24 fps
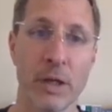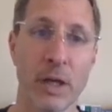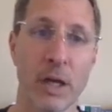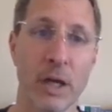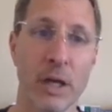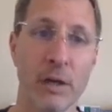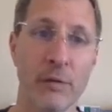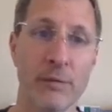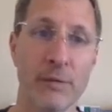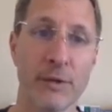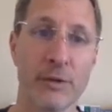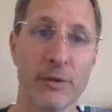
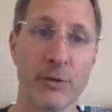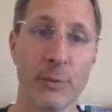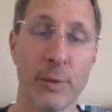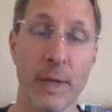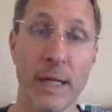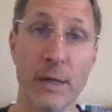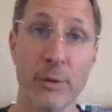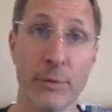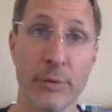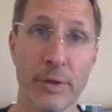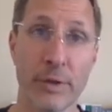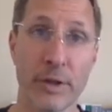and if it's
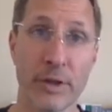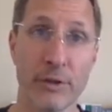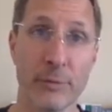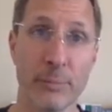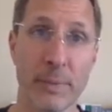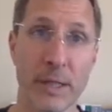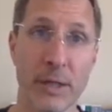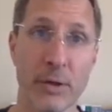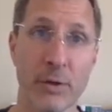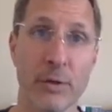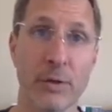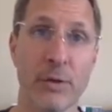greater than its
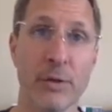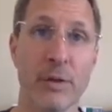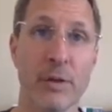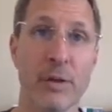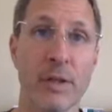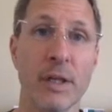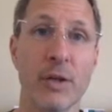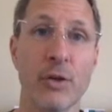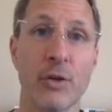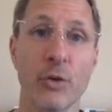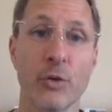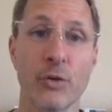parent,
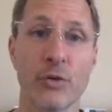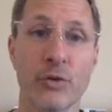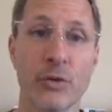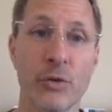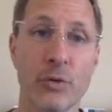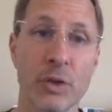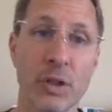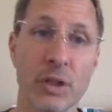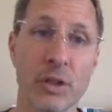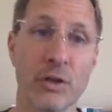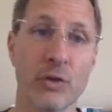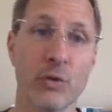then those
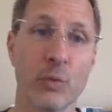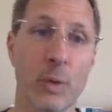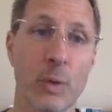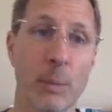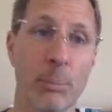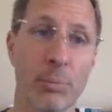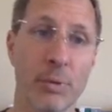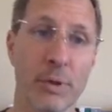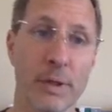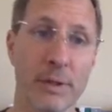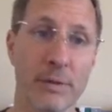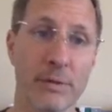two need to
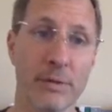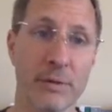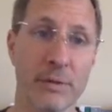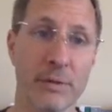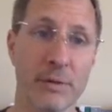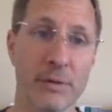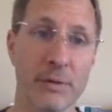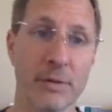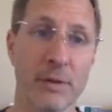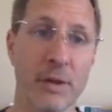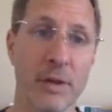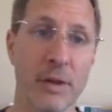swap
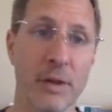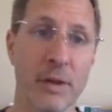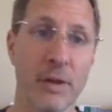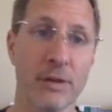places.